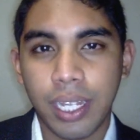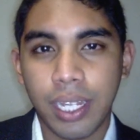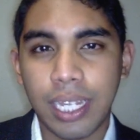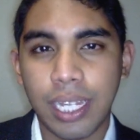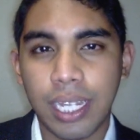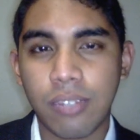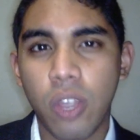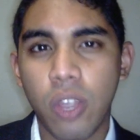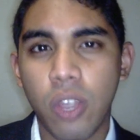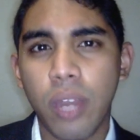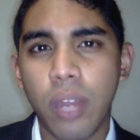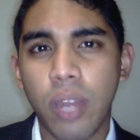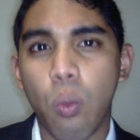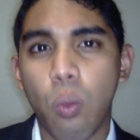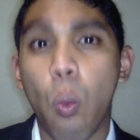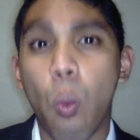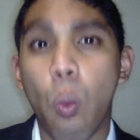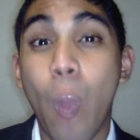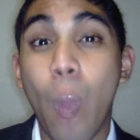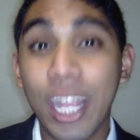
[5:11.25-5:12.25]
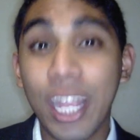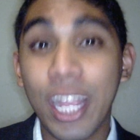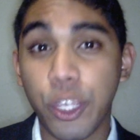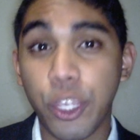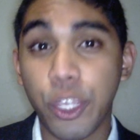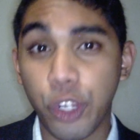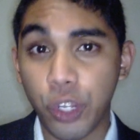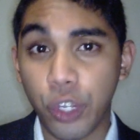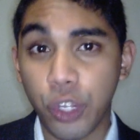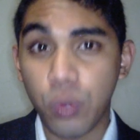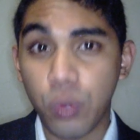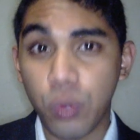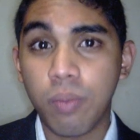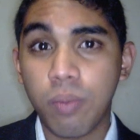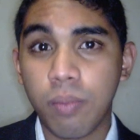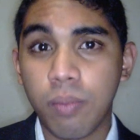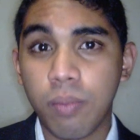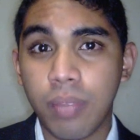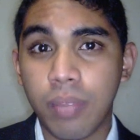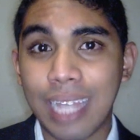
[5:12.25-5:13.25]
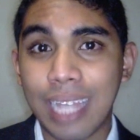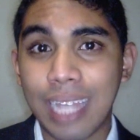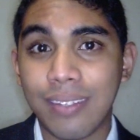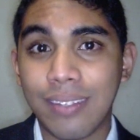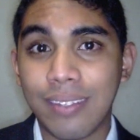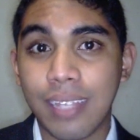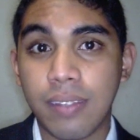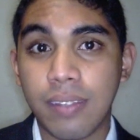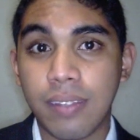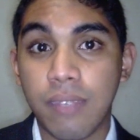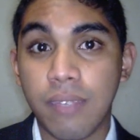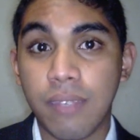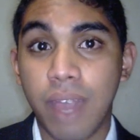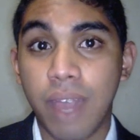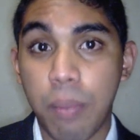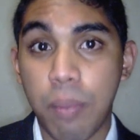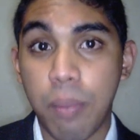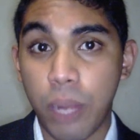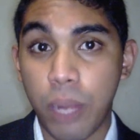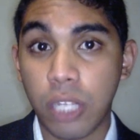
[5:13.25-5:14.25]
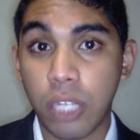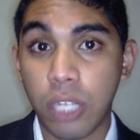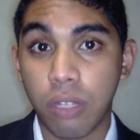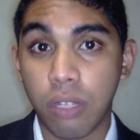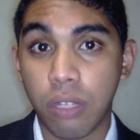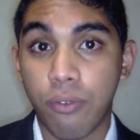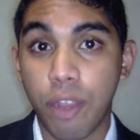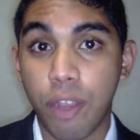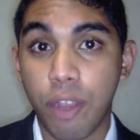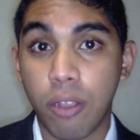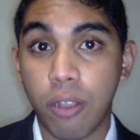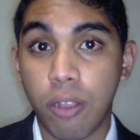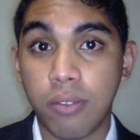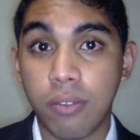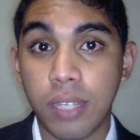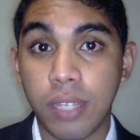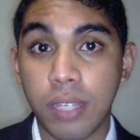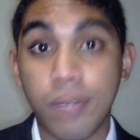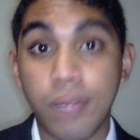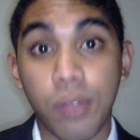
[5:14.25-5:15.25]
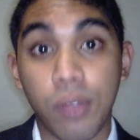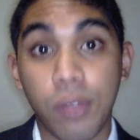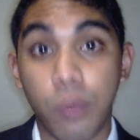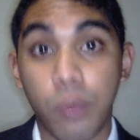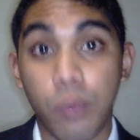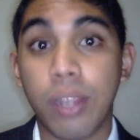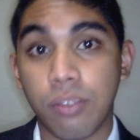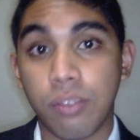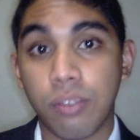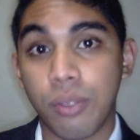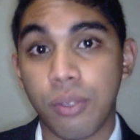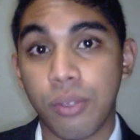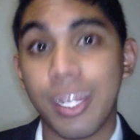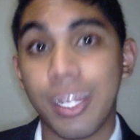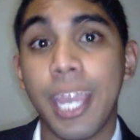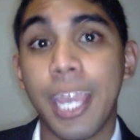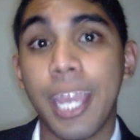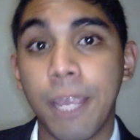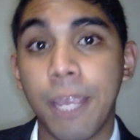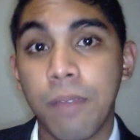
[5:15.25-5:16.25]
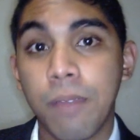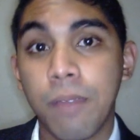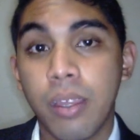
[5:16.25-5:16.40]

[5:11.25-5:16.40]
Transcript: It's not what you do that sets the vibrational frequency for the rest of your day.